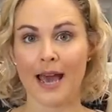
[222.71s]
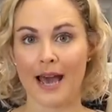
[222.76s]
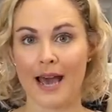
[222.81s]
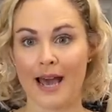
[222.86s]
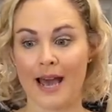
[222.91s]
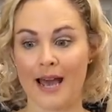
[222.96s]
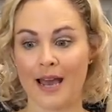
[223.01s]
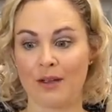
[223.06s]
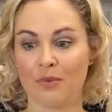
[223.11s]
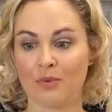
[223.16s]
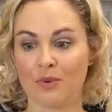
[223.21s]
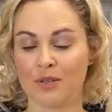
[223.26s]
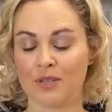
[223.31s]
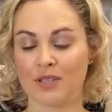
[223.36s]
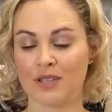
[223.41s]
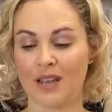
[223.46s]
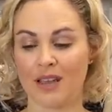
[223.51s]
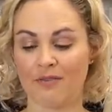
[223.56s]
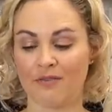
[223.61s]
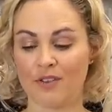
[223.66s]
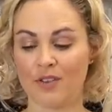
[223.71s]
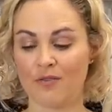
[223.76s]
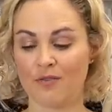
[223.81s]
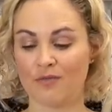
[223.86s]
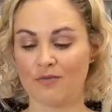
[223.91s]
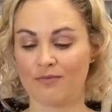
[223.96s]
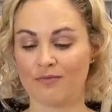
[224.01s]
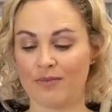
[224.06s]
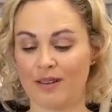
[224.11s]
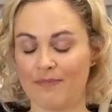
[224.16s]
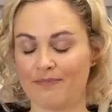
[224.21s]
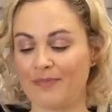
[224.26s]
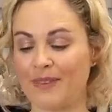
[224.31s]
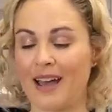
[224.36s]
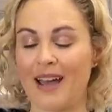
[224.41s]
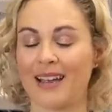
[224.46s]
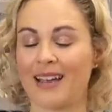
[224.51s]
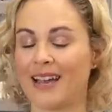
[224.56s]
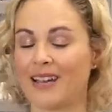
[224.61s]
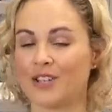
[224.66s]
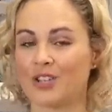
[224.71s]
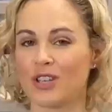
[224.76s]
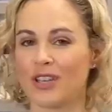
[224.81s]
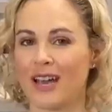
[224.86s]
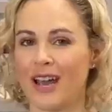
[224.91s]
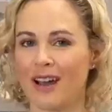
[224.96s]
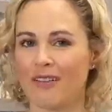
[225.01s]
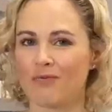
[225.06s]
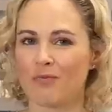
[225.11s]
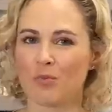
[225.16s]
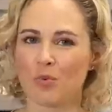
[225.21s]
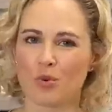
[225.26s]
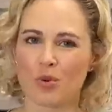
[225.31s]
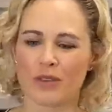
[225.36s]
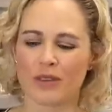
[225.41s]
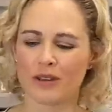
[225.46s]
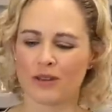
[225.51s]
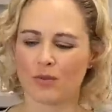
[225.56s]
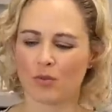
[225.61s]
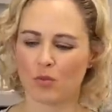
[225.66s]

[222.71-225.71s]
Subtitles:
I actually have more than